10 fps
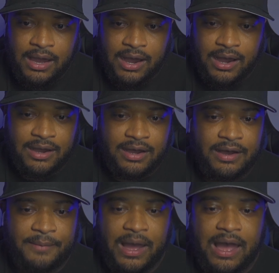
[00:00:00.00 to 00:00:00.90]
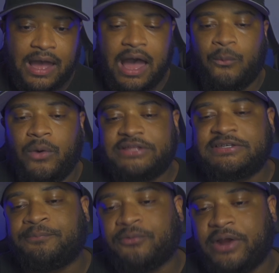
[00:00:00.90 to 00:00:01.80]
I wanted
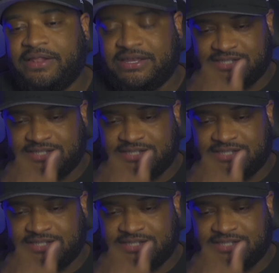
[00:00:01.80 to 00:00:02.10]
to bring this